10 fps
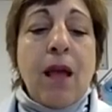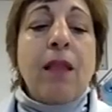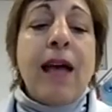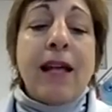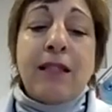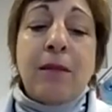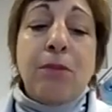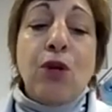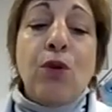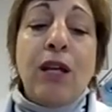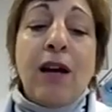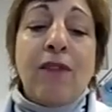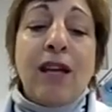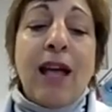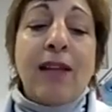That's the beauty
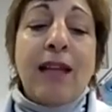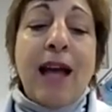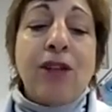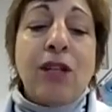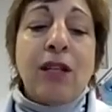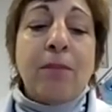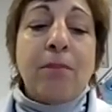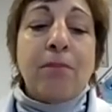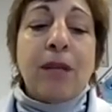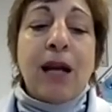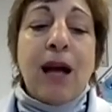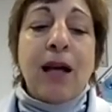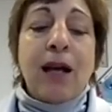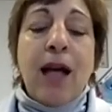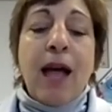of it. It's actually,
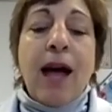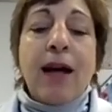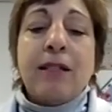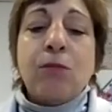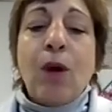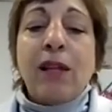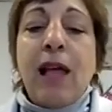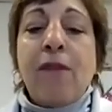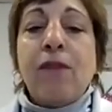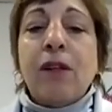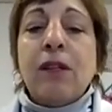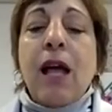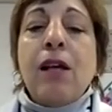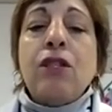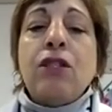Micaiah asked what level.
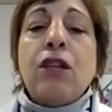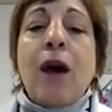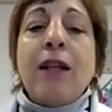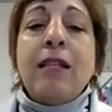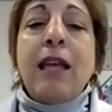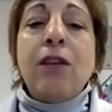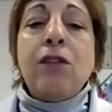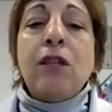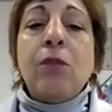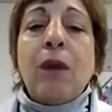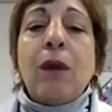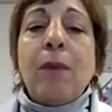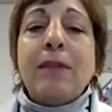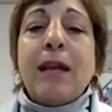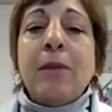So I'll take you to the
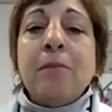website.